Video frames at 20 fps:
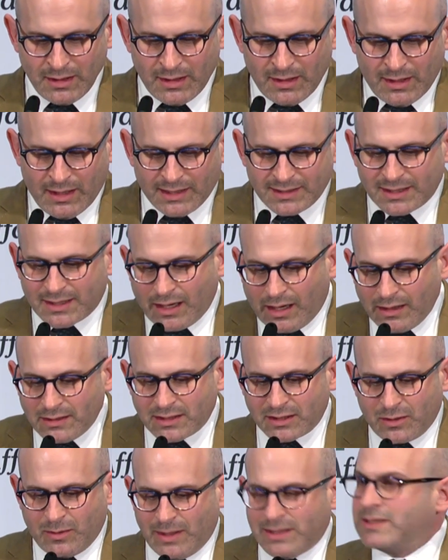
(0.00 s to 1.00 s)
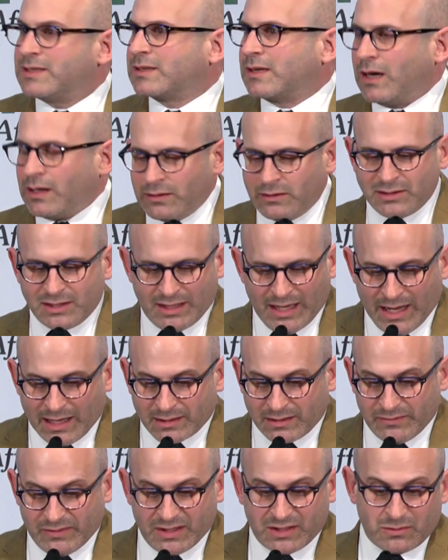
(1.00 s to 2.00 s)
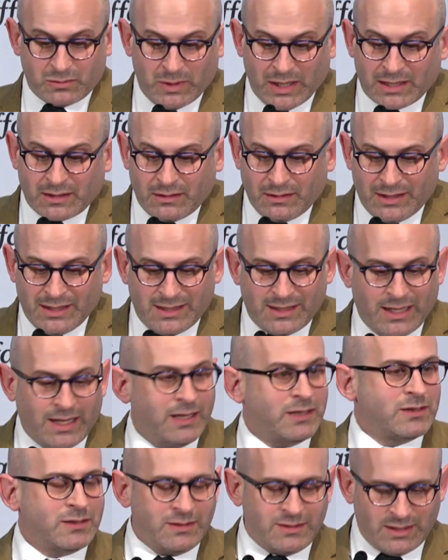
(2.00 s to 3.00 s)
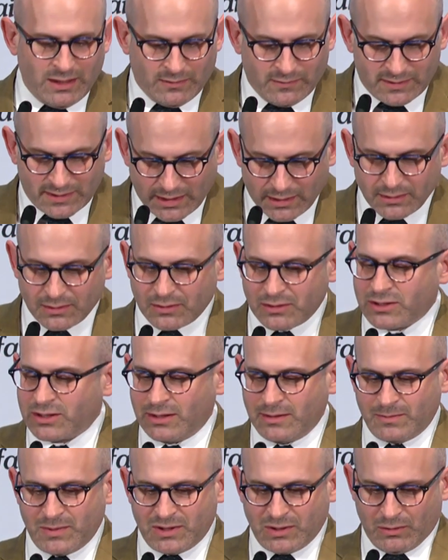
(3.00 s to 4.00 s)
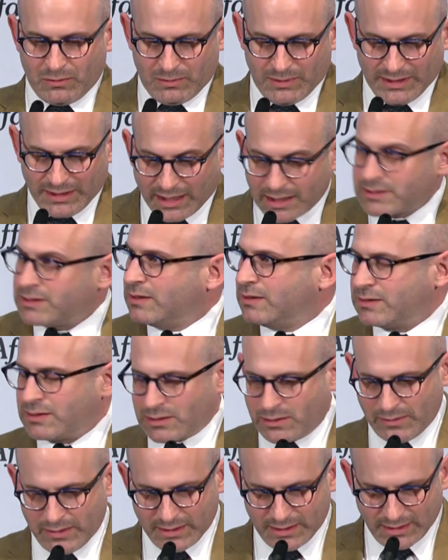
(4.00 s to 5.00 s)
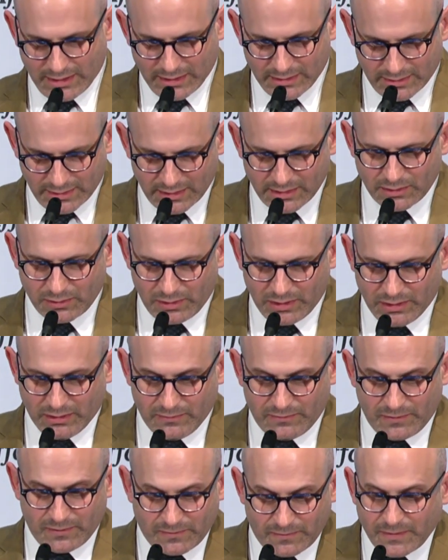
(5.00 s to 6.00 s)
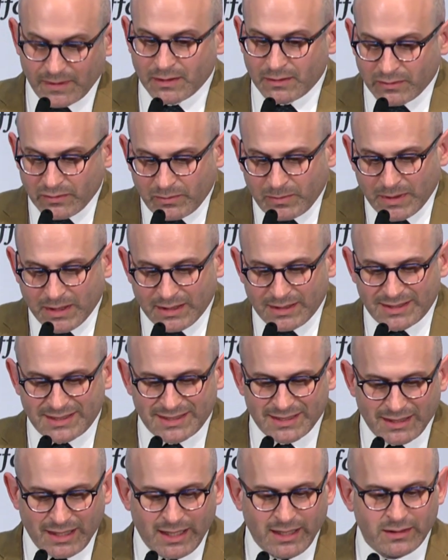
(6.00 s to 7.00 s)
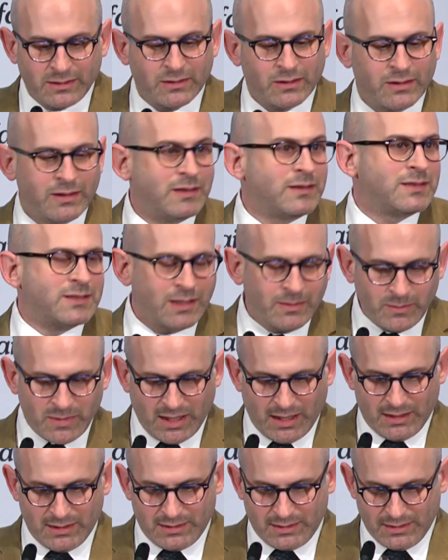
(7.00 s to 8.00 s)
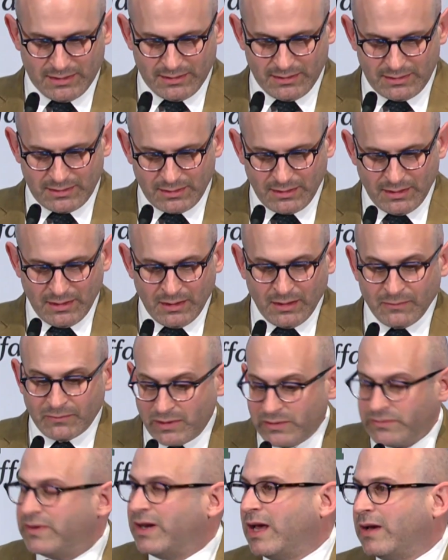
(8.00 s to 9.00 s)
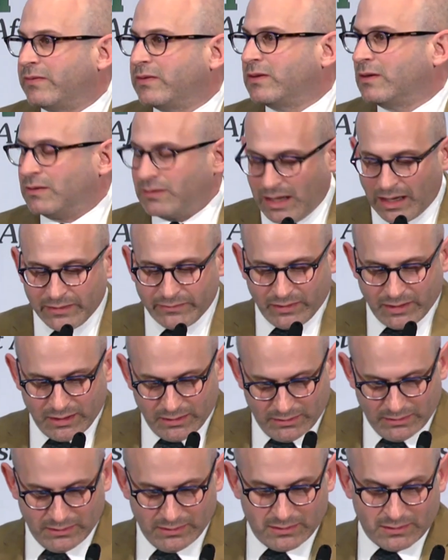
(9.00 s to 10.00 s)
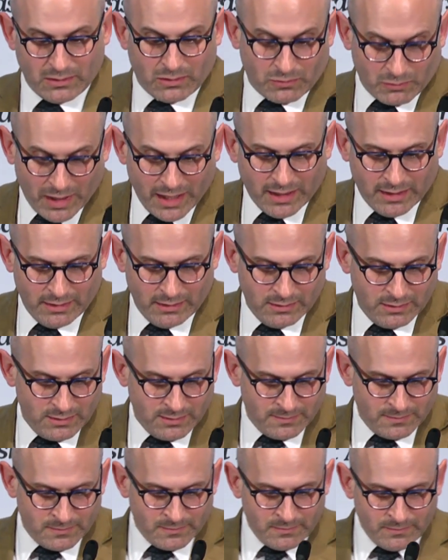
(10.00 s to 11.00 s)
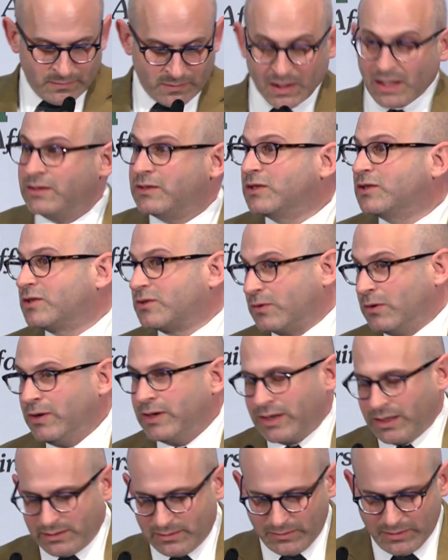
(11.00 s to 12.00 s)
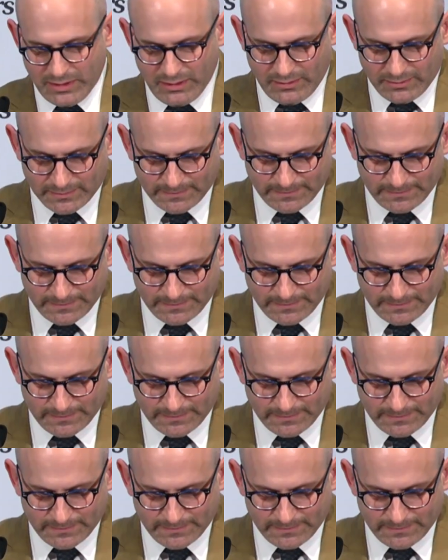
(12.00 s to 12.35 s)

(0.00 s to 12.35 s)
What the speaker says: As a consequence, scholars and activists regularly engage in self-censorship, so reluctance to criticize Israel for fear of being slandered, in some cases, for even having their livelihoods threatened and destroyed, as we know.